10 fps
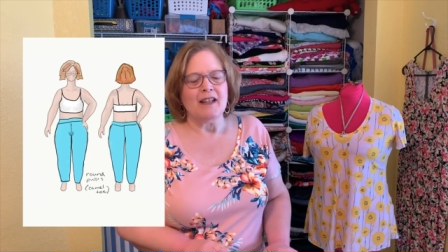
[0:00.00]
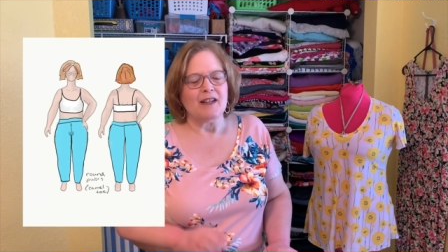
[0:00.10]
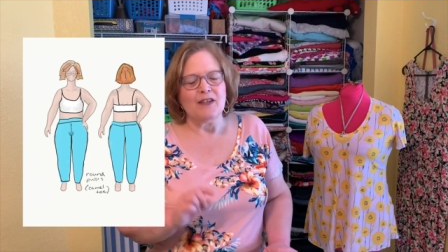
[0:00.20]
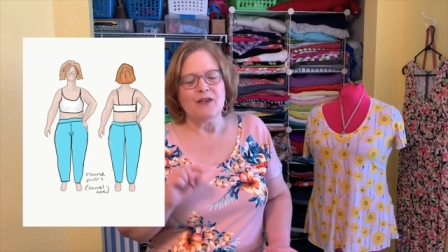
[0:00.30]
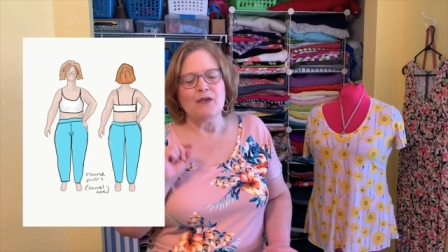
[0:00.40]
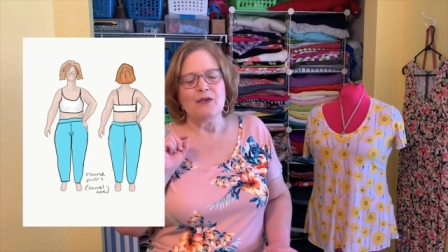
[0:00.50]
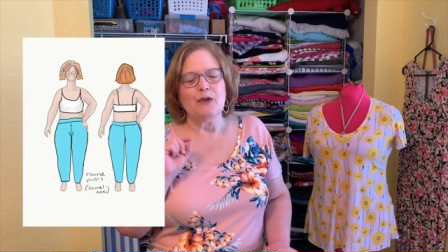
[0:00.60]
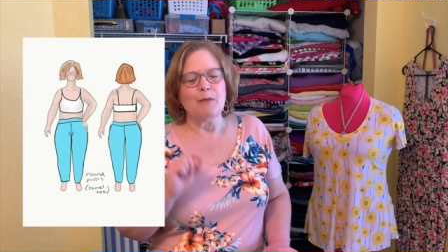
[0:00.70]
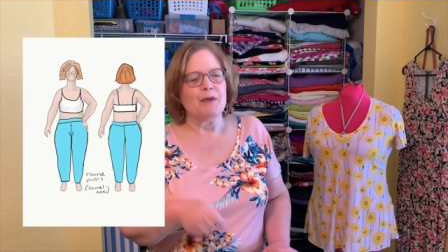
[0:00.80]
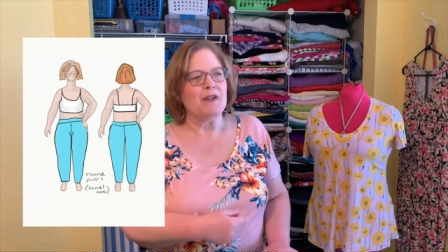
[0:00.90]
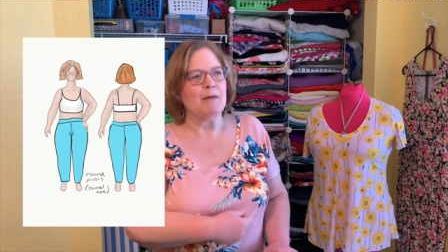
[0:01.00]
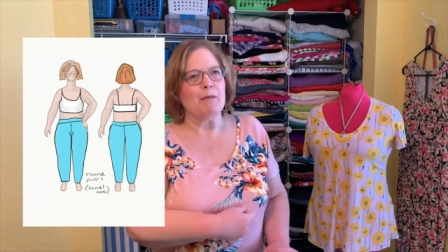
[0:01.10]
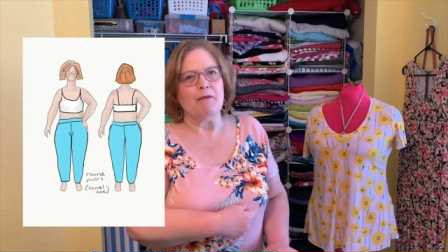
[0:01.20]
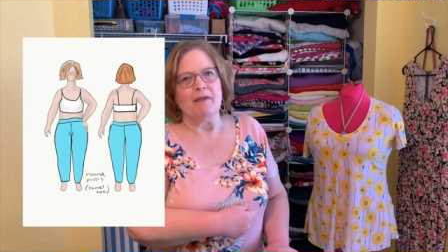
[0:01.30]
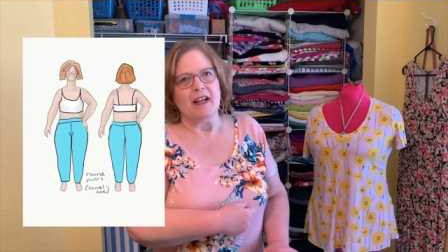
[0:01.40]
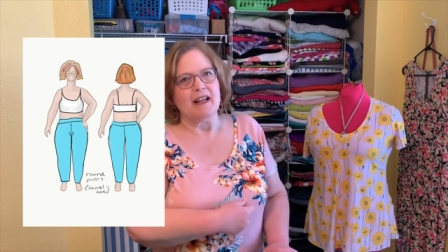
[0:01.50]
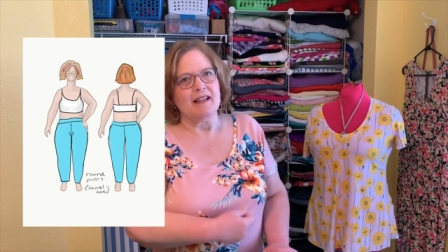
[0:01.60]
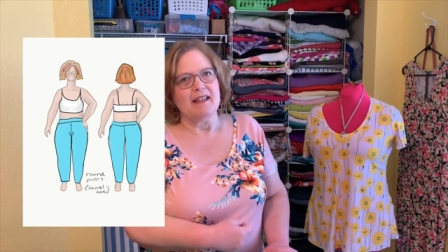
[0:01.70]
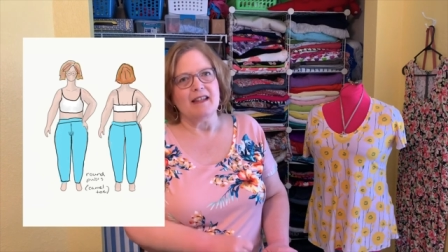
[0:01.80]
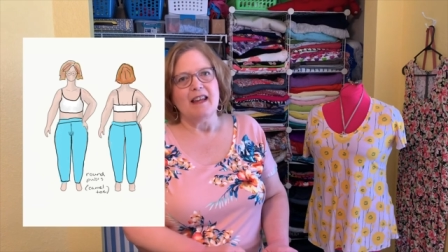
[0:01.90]
It's a super simple
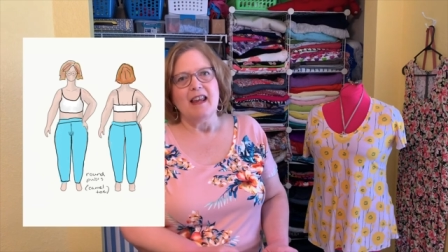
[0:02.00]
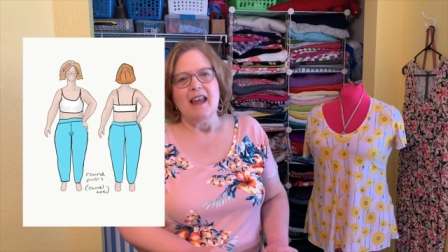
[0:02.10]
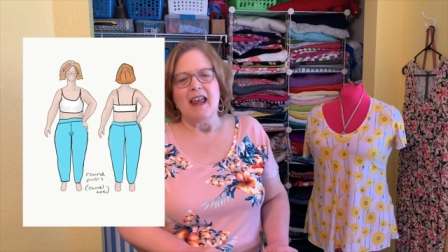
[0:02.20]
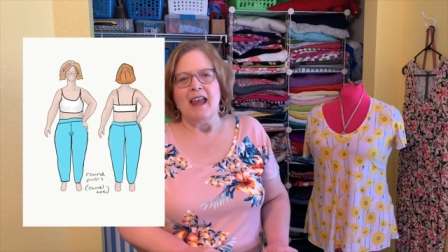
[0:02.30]
fix,